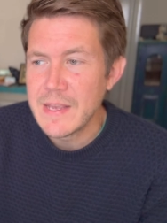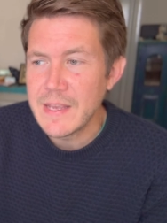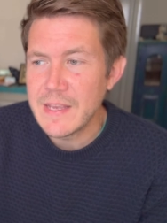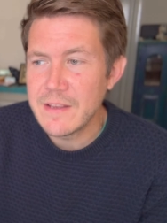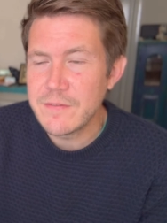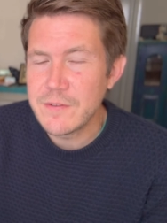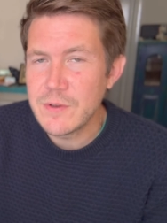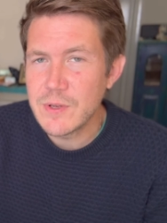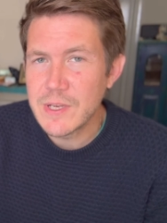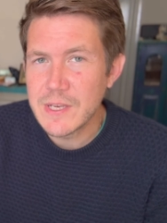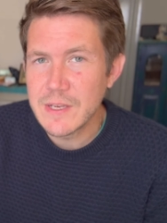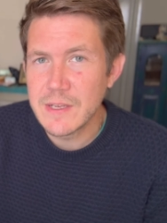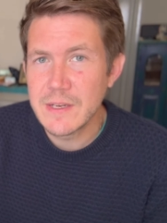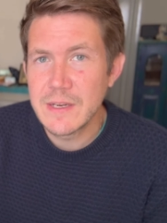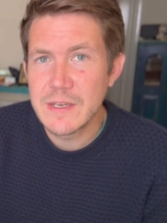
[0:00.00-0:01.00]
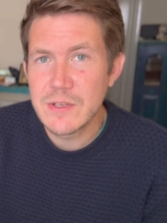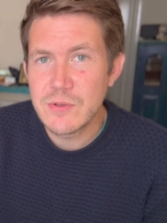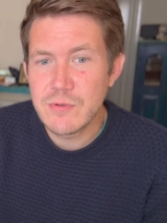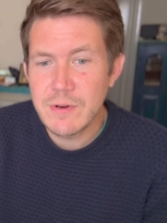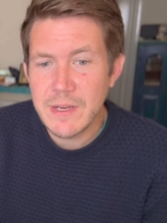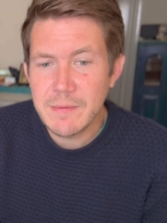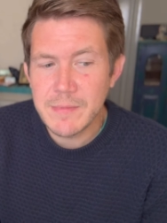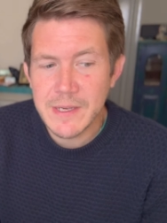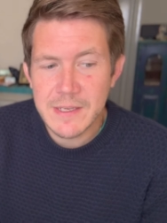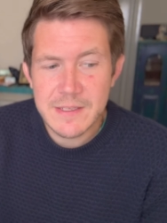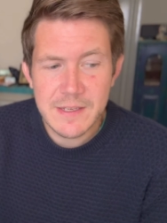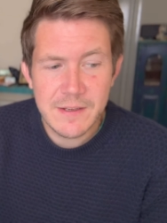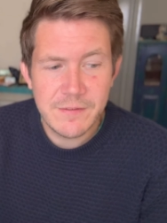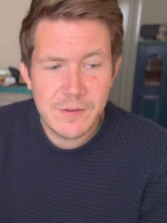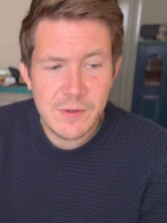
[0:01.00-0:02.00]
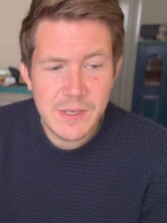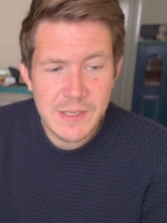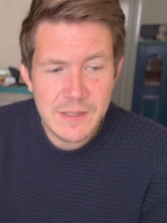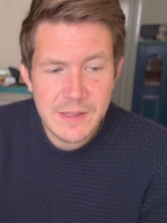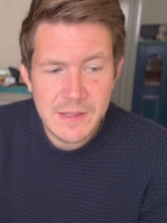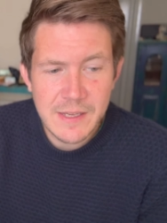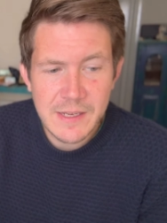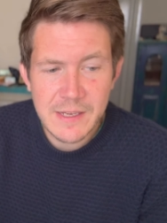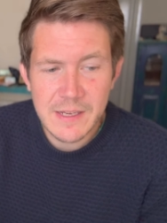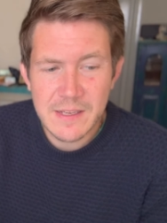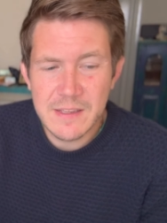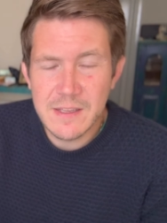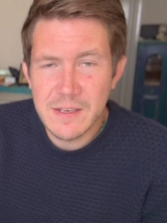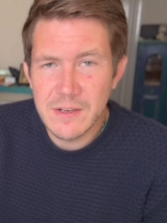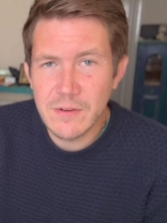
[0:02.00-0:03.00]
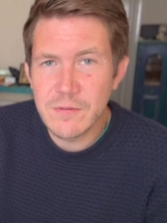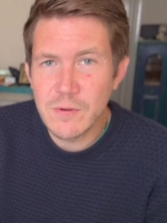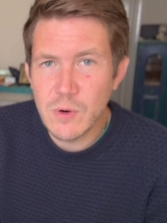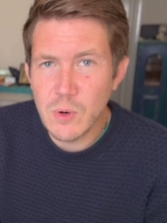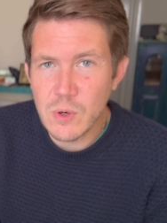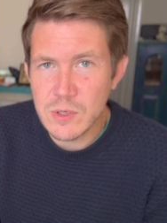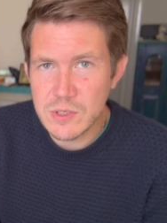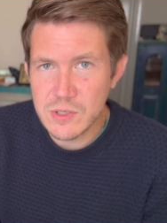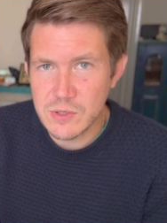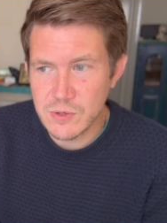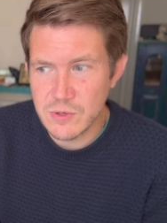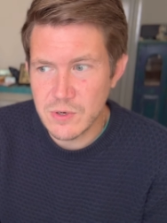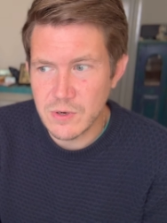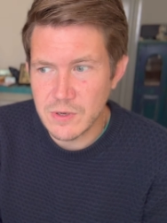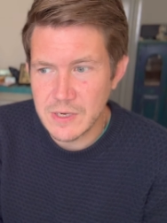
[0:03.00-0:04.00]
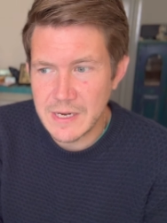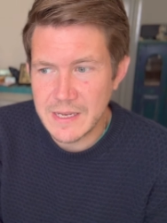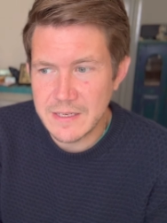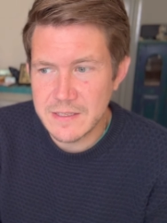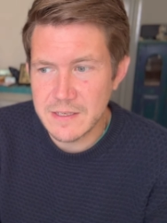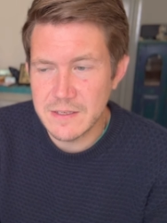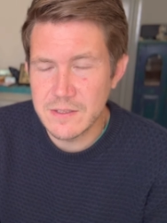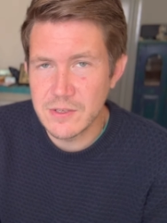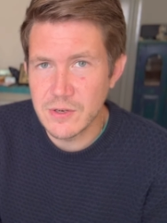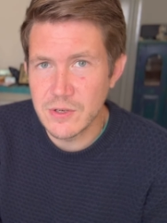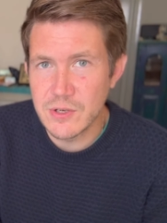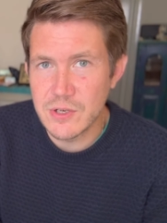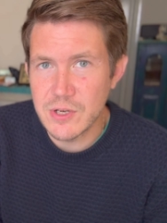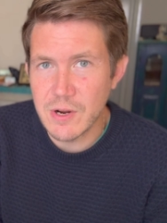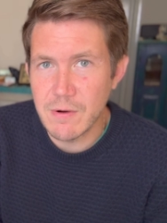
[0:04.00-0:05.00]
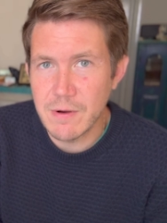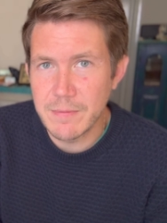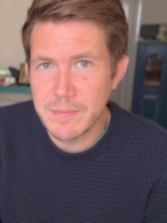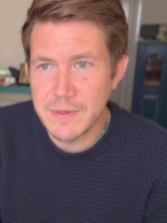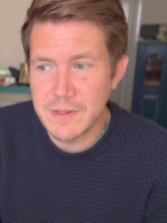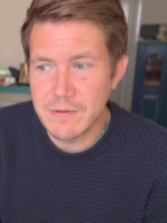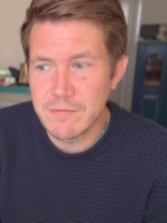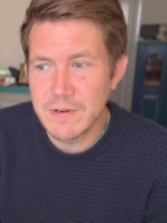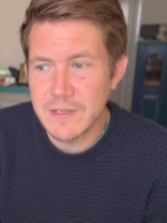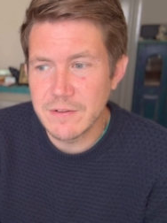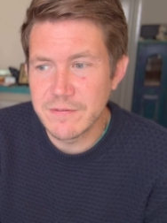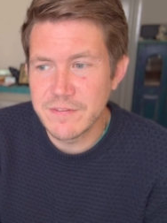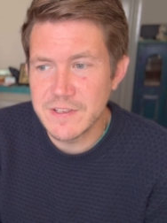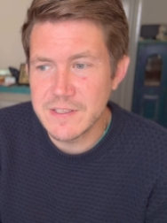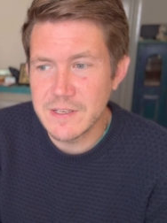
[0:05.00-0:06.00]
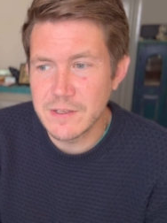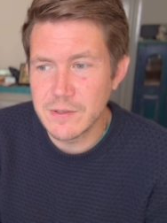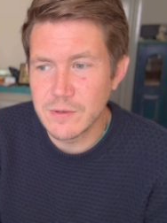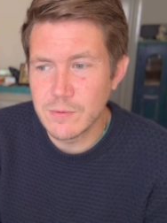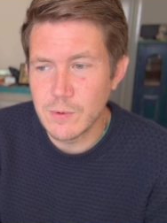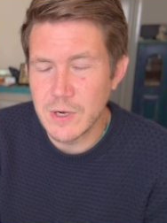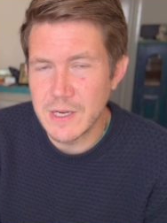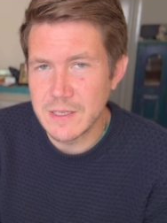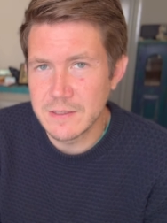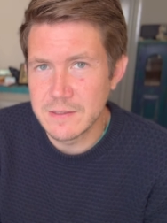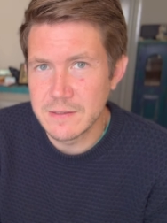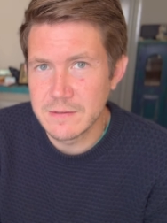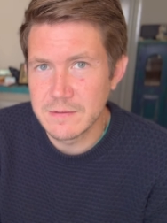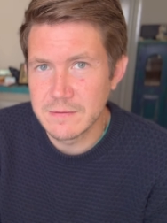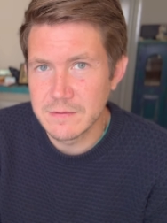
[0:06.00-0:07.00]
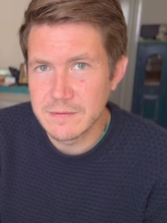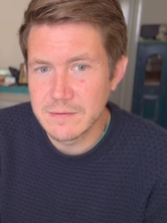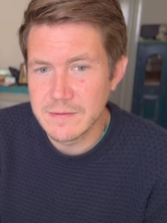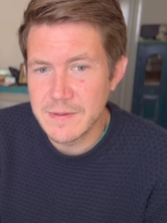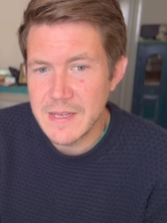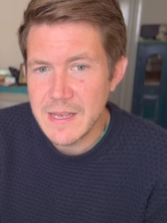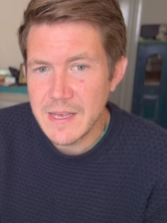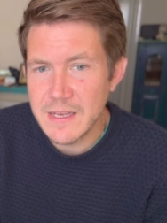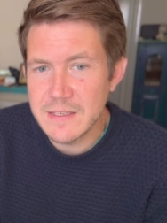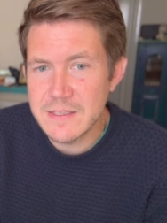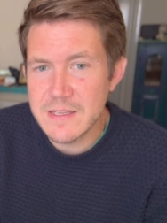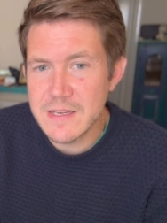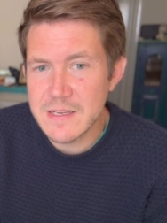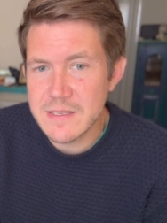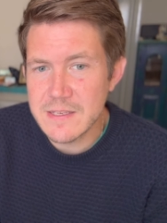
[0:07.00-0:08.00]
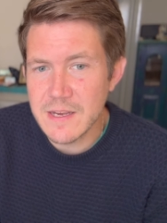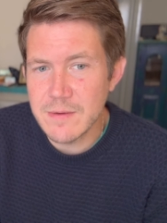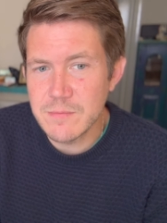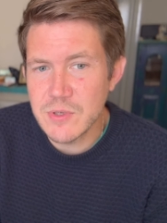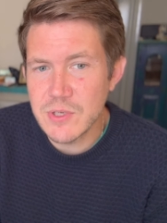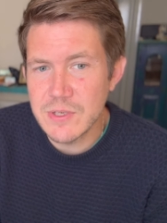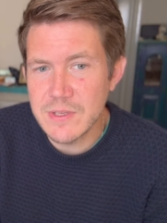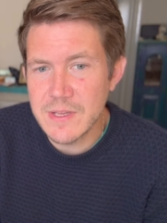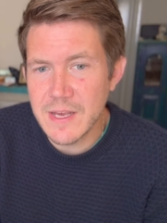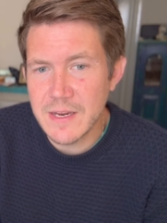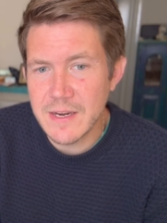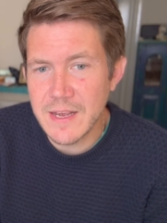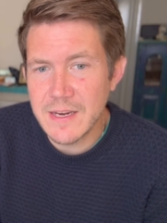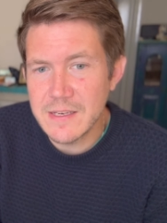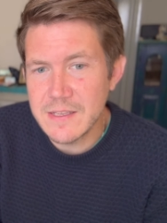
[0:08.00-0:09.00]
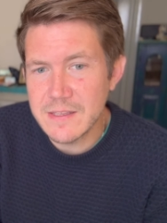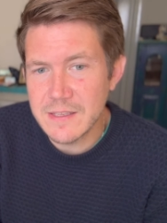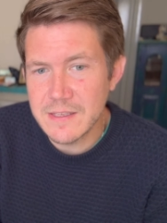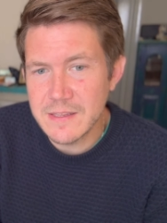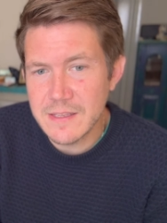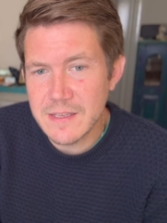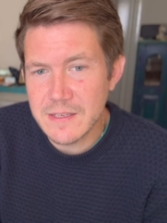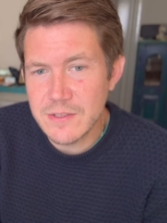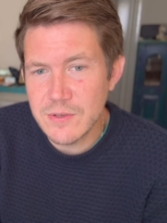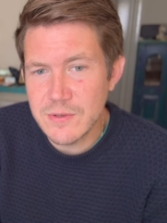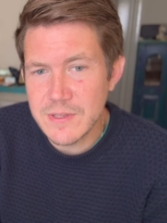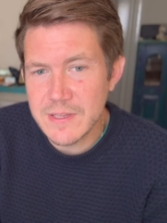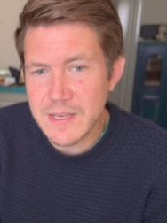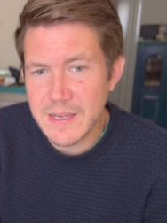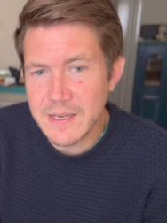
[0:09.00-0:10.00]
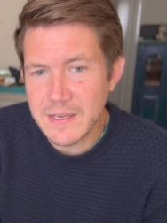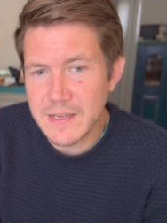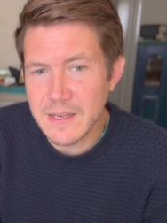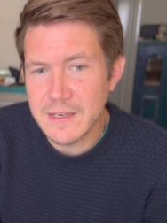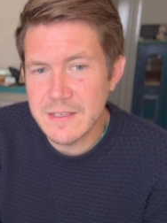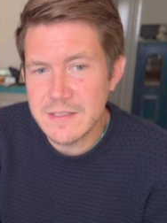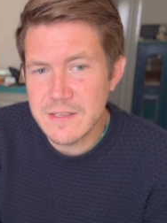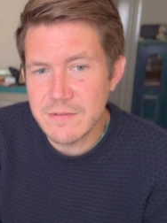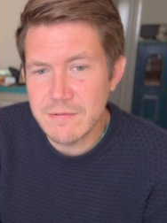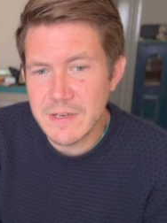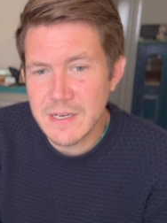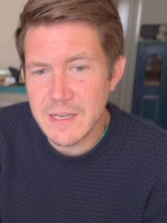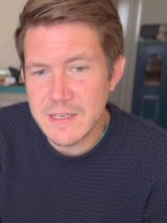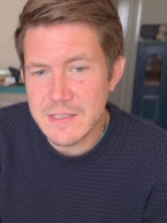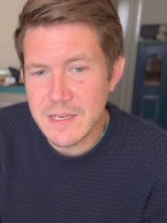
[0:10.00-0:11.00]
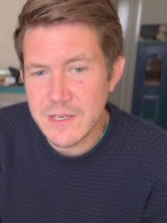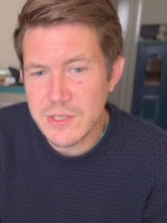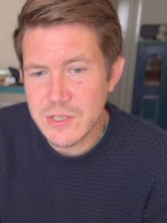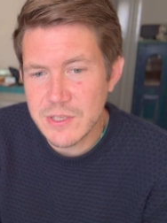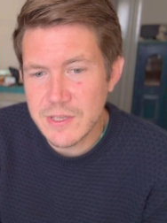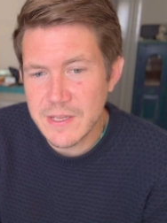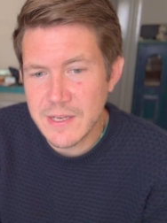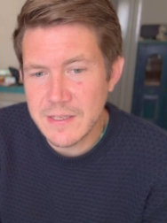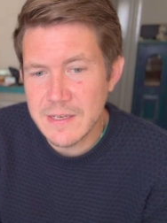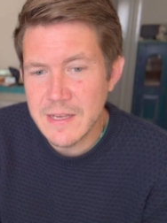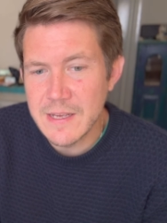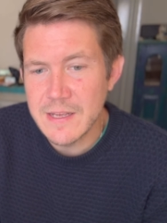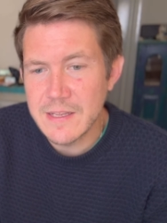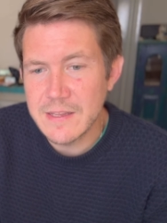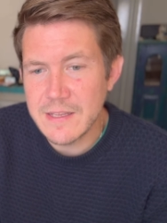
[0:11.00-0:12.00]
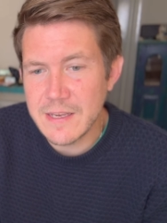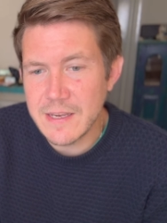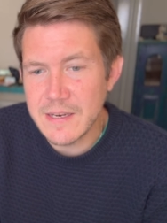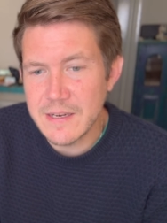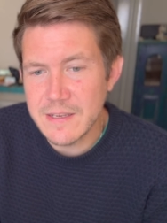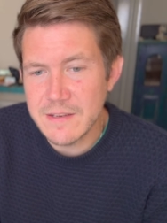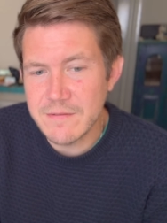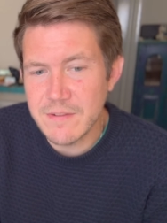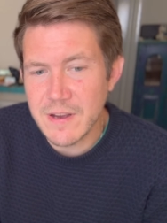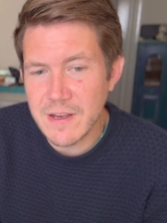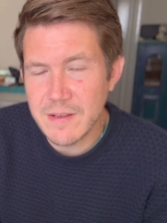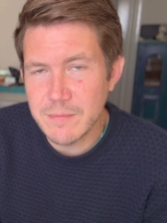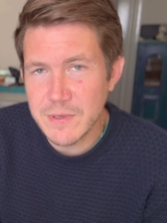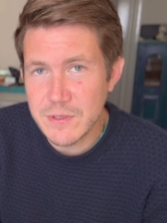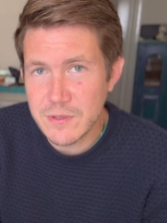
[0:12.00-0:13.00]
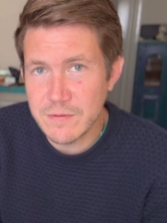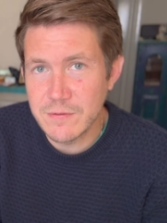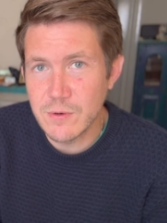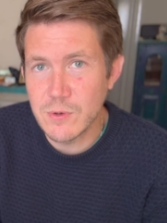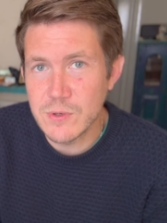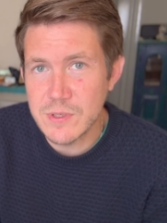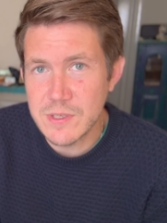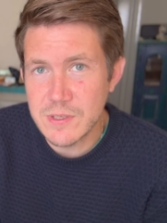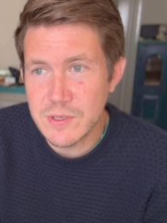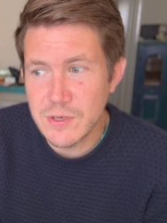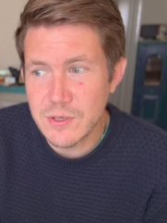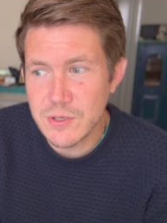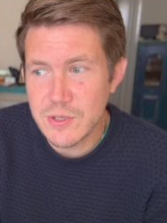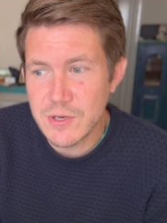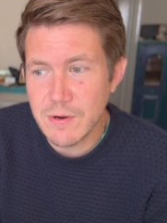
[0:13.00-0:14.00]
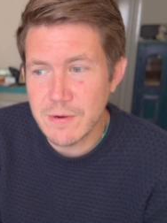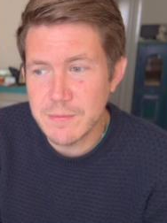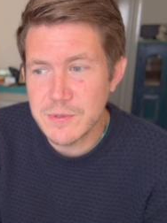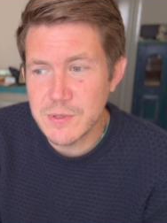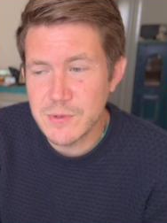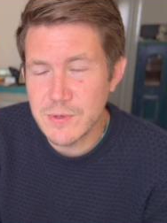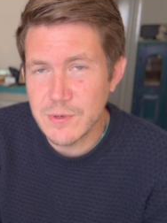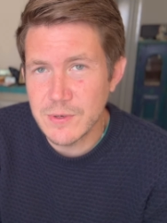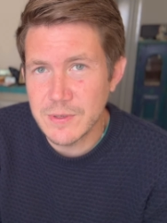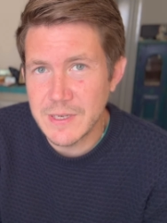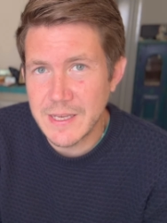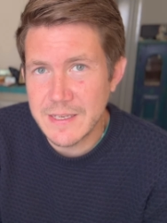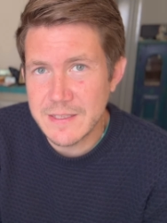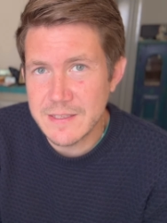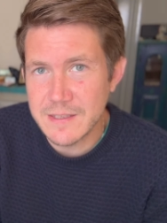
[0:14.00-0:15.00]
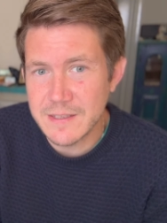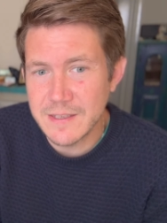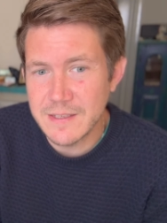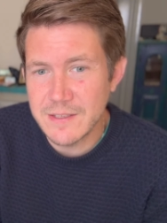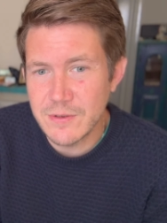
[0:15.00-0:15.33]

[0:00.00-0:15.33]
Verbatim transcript: if you can dream it, if you can think it, then of course sooner or later it's going to show up in the real physical world. It's the assumption that anything that you think, and it's the realization that the inner environment, of course, is going to show up sooner or later in